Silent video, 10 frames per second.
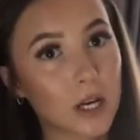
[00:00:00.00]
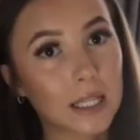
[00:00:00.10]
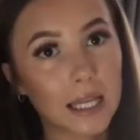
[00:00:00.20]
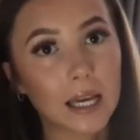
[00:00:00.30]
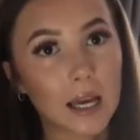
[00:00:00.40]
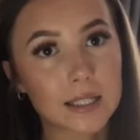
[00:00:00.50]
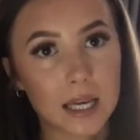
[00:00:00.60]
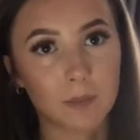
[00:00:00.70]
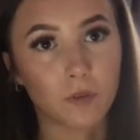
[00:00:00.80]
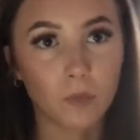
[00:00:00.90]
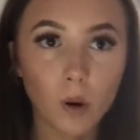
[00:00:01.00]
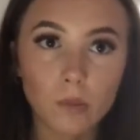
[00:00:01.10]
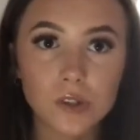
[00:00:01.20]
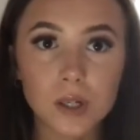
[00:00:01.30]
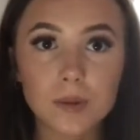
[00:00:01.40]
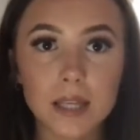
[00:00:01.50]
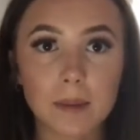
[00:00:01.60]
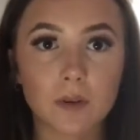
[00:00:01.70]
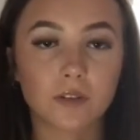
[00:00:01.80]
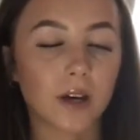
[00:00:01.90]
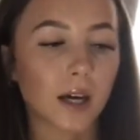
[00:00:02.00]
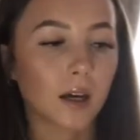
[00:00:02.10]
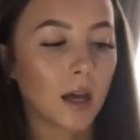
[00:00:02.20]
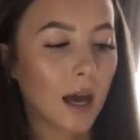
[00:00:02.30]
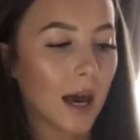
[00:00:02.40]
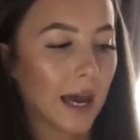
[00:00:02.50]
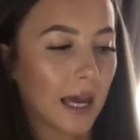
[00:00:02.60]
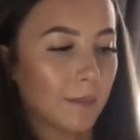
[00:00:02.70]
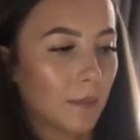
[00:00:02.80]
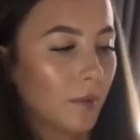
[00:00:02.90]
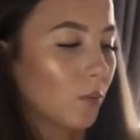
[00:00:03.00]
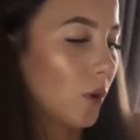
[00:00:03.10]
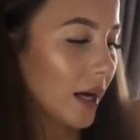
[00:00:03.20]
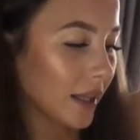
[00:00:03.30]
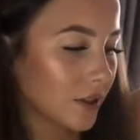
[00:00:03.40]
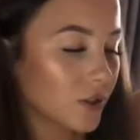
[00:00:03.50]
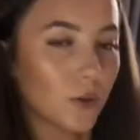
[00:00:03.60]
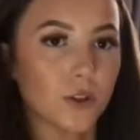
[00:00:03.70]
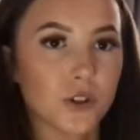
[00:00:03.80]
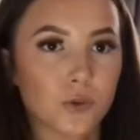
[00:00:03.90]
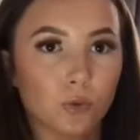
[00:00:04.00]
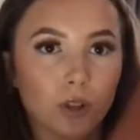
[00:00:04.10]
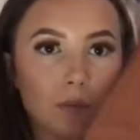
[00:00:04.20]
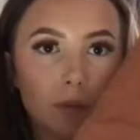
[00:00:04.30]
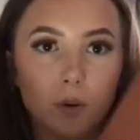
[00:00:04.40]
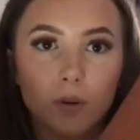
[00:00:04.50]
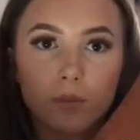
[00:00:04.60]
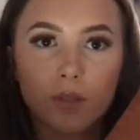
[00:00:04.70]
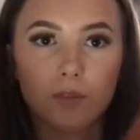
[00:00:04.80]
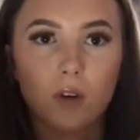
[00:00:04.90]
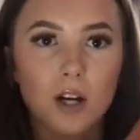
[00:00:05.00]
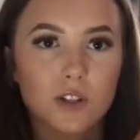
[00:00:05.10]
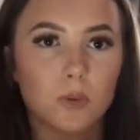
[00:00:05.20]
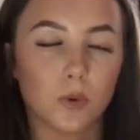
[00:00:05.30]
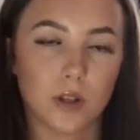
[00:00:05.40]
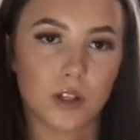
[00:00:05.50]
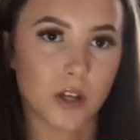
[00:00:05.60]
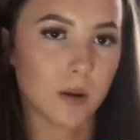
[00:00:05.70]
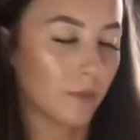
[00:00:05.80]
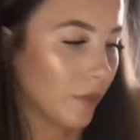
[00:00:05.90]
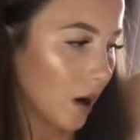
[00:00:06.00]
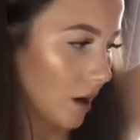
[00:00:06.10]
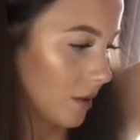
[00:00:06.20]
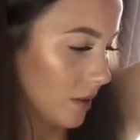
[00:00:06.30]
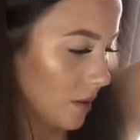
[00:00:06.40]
straight leg type of mom jean type of fit. But what I like to do is just roll up the bottoms. I've not actually worn these yet, but